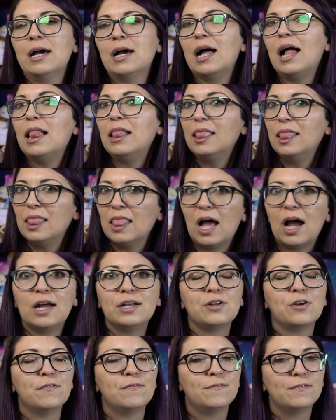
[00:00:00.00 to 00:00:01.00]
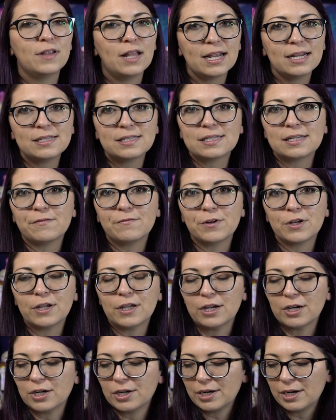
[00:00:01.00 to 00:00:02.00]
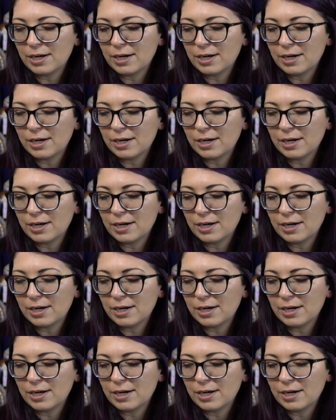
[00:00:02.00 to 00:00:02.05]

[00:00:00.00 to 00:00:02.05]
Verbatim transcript: a lot of flights every year,